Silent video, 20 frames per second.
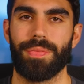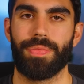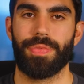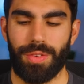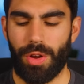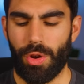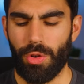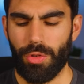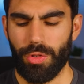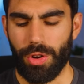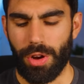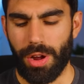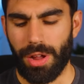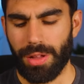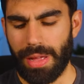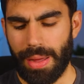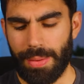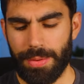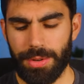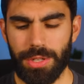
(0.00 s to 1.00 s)
So
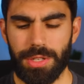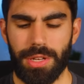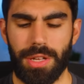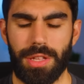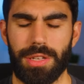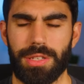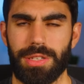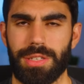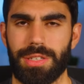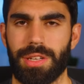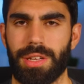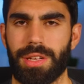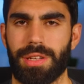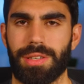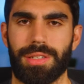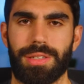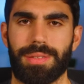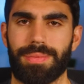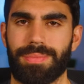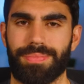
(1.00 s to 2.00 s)
overall, I would just say this is like
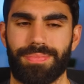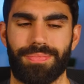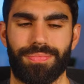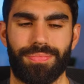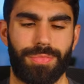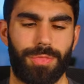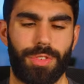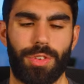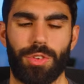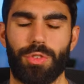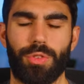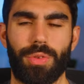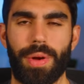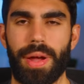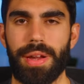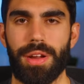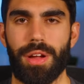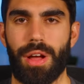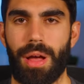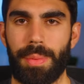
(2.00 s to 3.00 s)
a
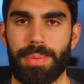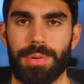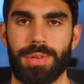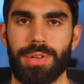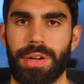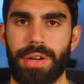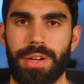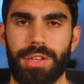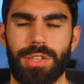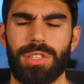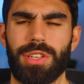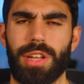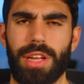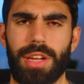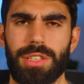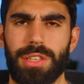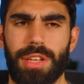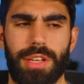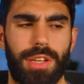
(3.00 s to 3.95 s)
great option and it just takes